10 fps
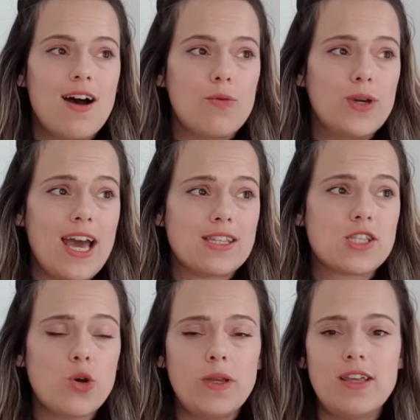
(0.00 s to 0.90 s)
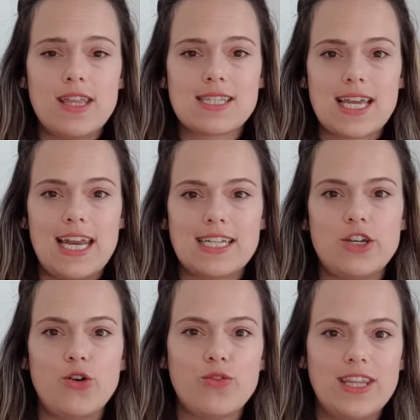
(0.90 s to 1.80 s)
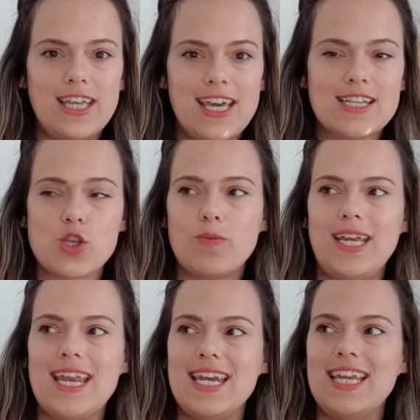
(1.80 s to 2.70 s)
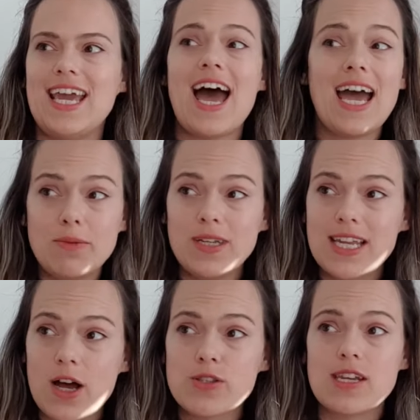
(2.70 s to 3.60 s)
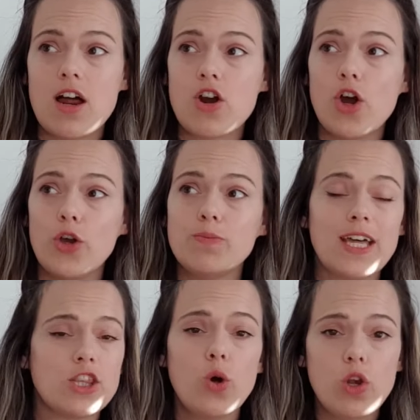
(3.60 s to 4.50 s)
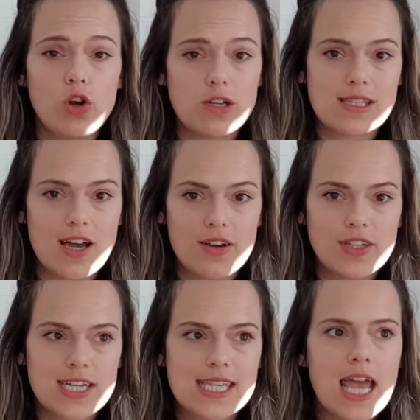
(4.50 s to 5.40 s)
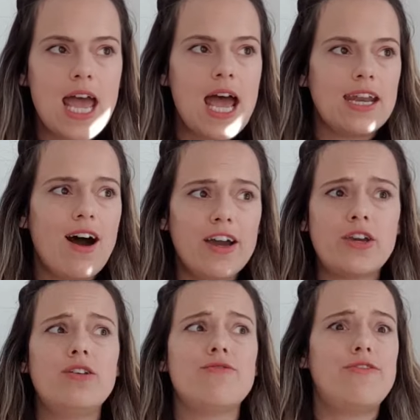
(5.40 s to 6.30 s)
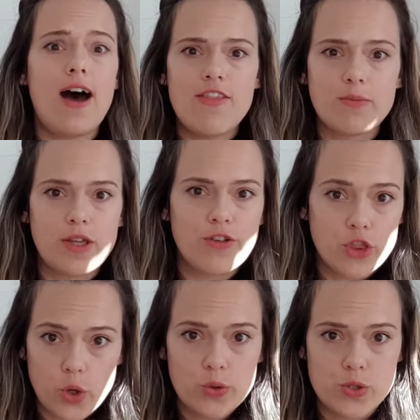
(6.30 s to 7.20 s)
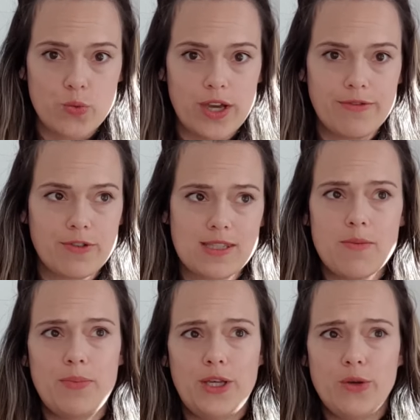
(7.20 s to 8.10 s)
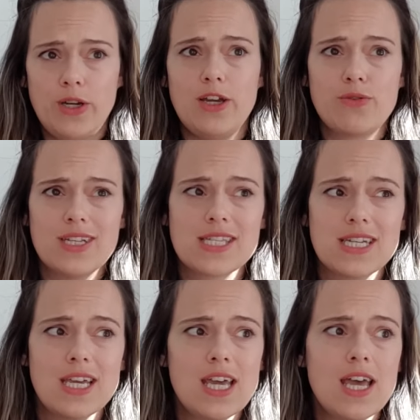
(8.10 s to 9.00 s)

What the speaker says: We had so many things collected over the years, so many hand-me-downs in our home that no longer served us, and I couldn't fathom giving those away for some peculiar reason,